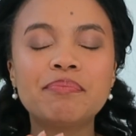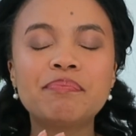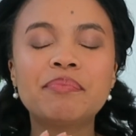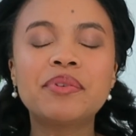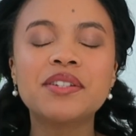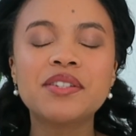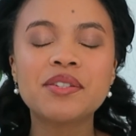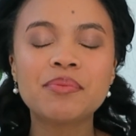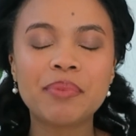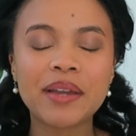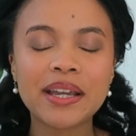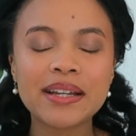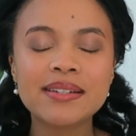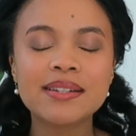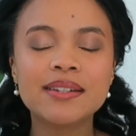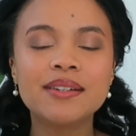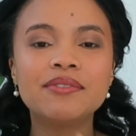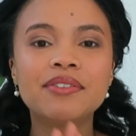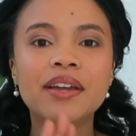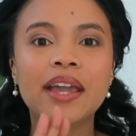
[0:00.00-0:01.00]

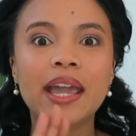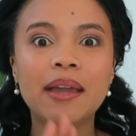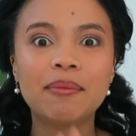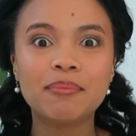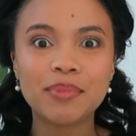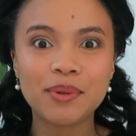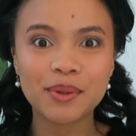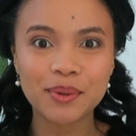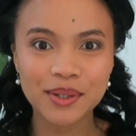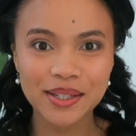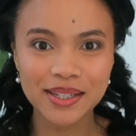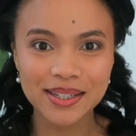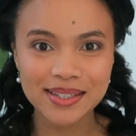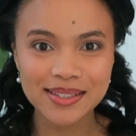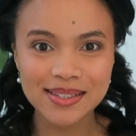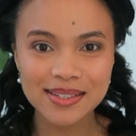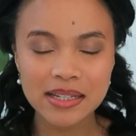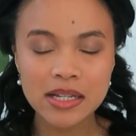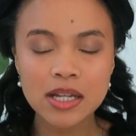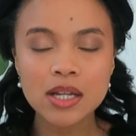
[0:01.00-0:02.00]
prospective
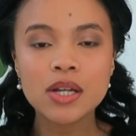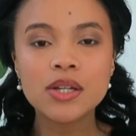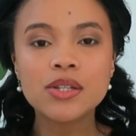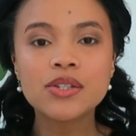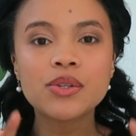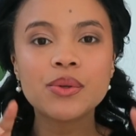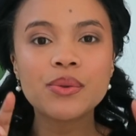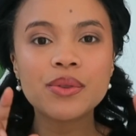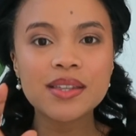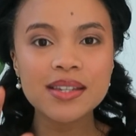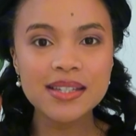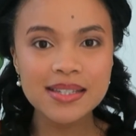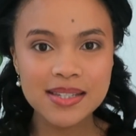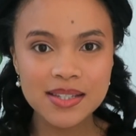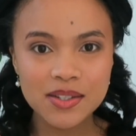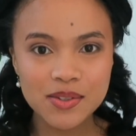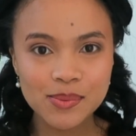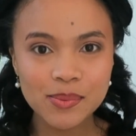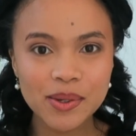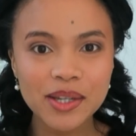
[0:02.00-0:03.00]
employers. So this
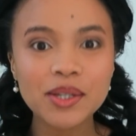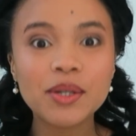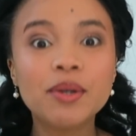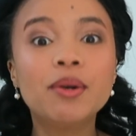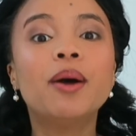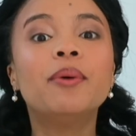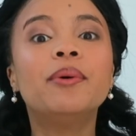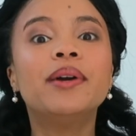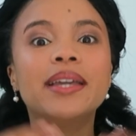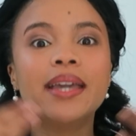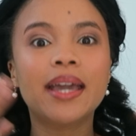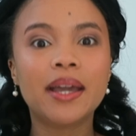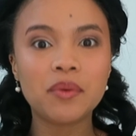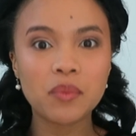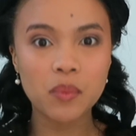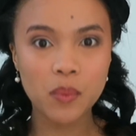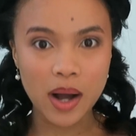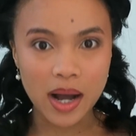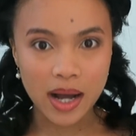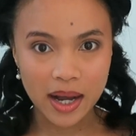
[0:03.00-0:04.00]
is where you go
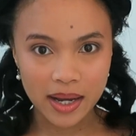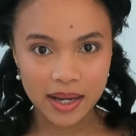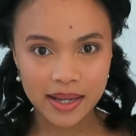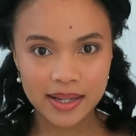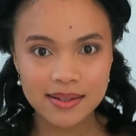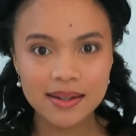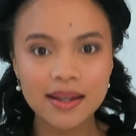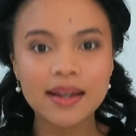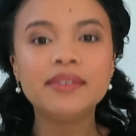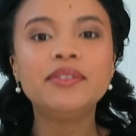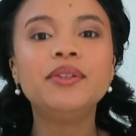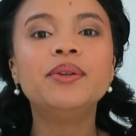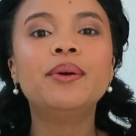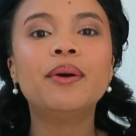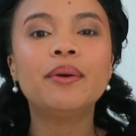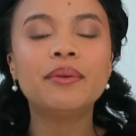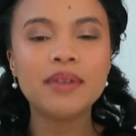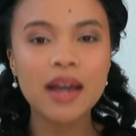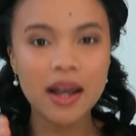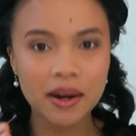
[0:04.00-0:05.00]
again wide and you
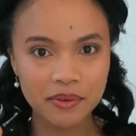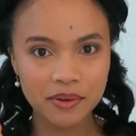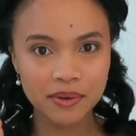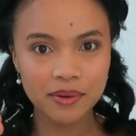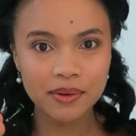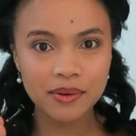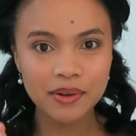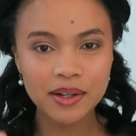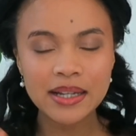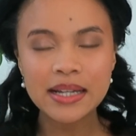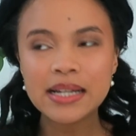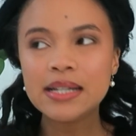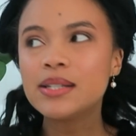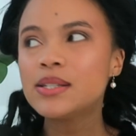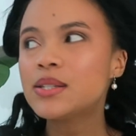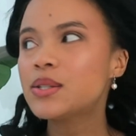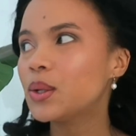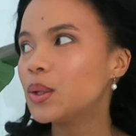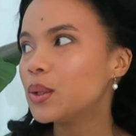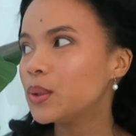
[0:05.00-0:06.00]
go narrow.
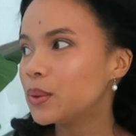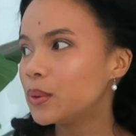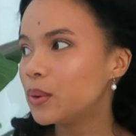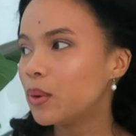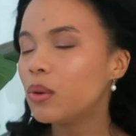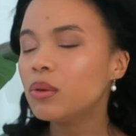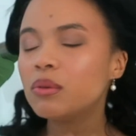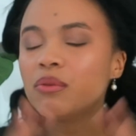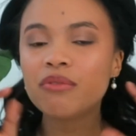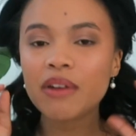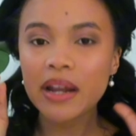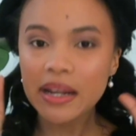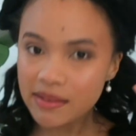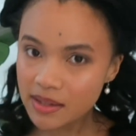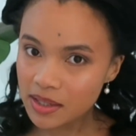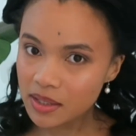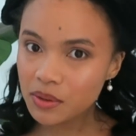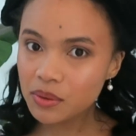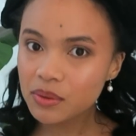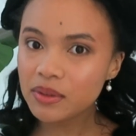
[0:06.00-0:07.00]
So already
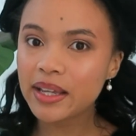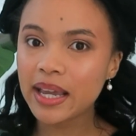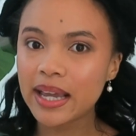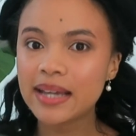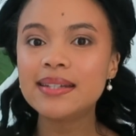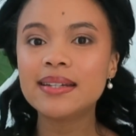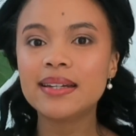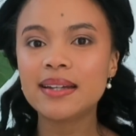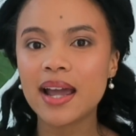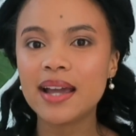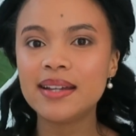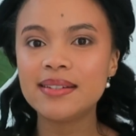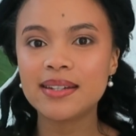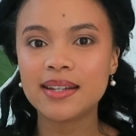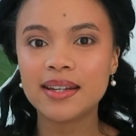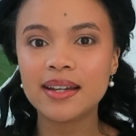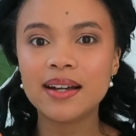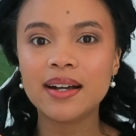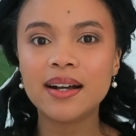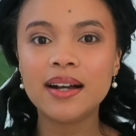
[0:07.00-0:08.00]
you'll get an
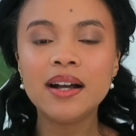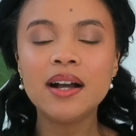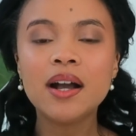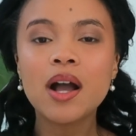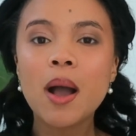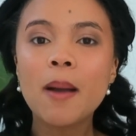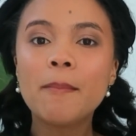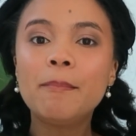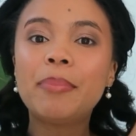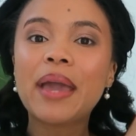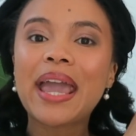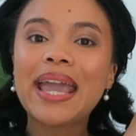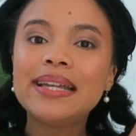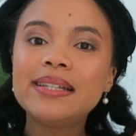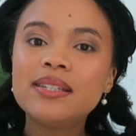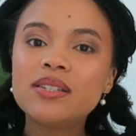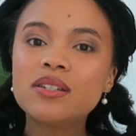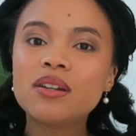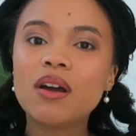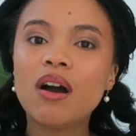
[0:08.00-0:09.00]
idea
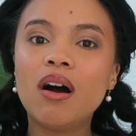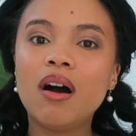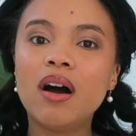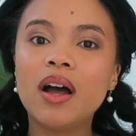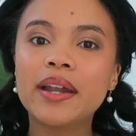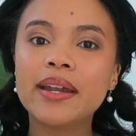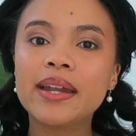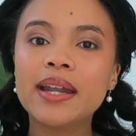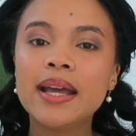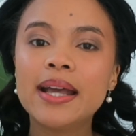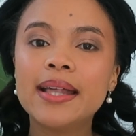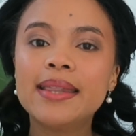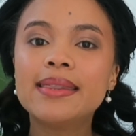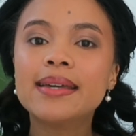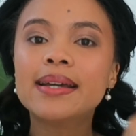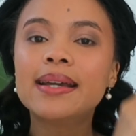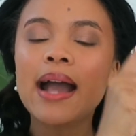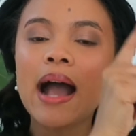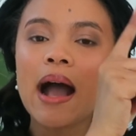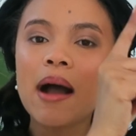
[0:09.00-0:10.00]
based on
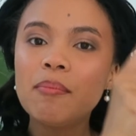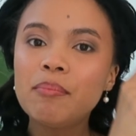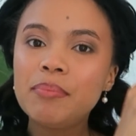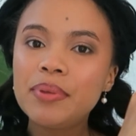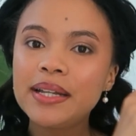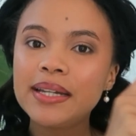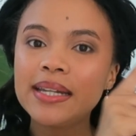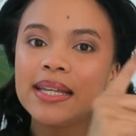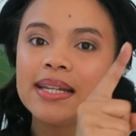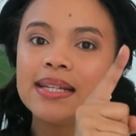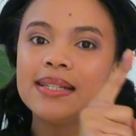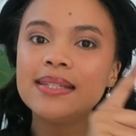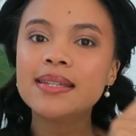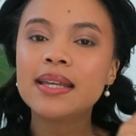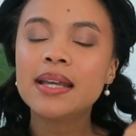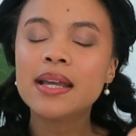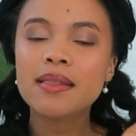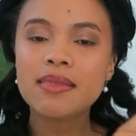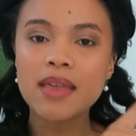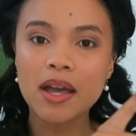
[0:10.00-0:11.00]
the companies
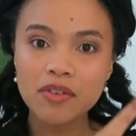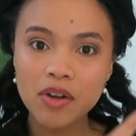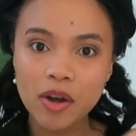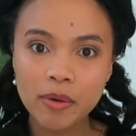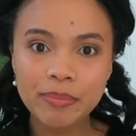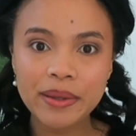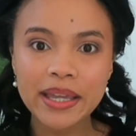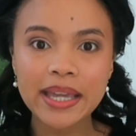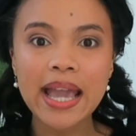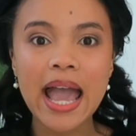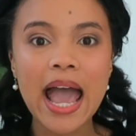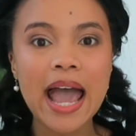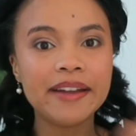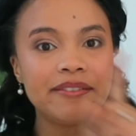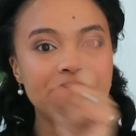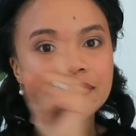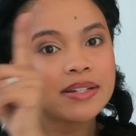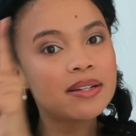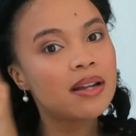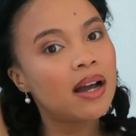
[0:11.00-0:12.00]
that are being
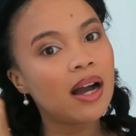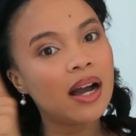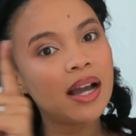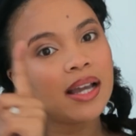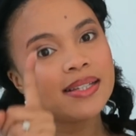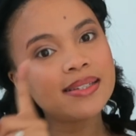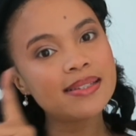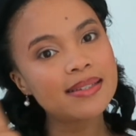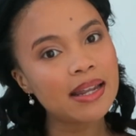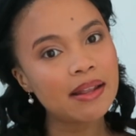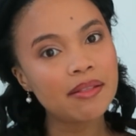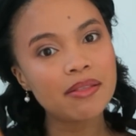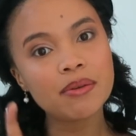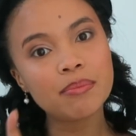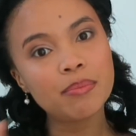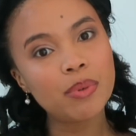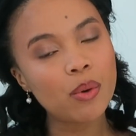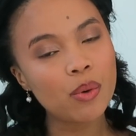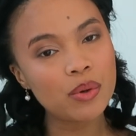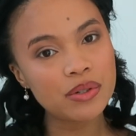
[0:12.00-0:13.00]
advertised in the
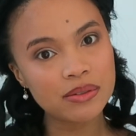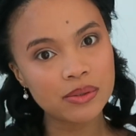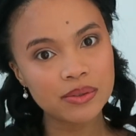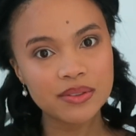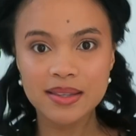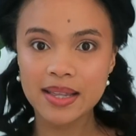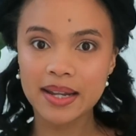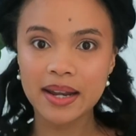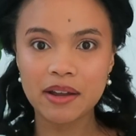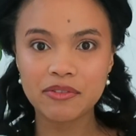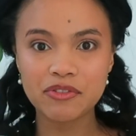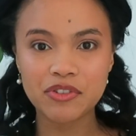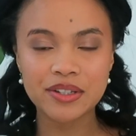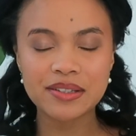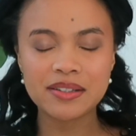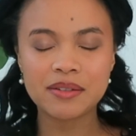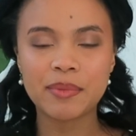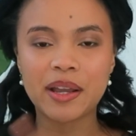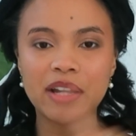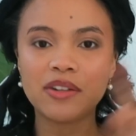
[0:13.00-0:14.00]
portals that I've
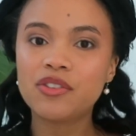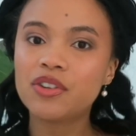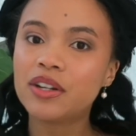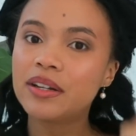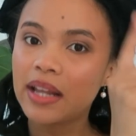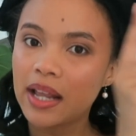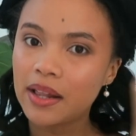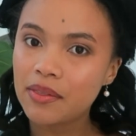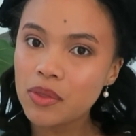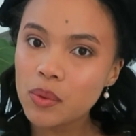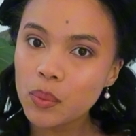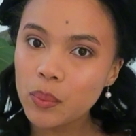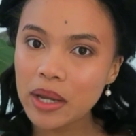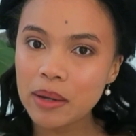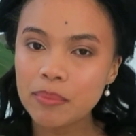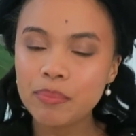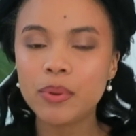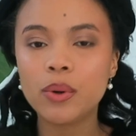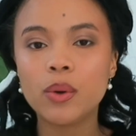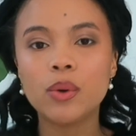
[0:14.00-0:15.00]
just mentioned, in the
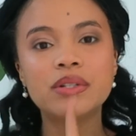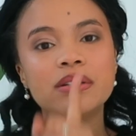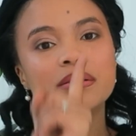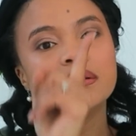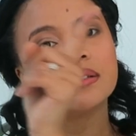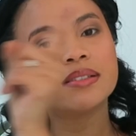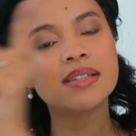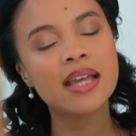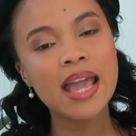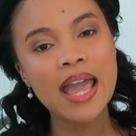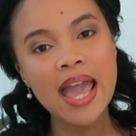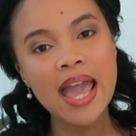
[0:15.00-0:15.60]
web portals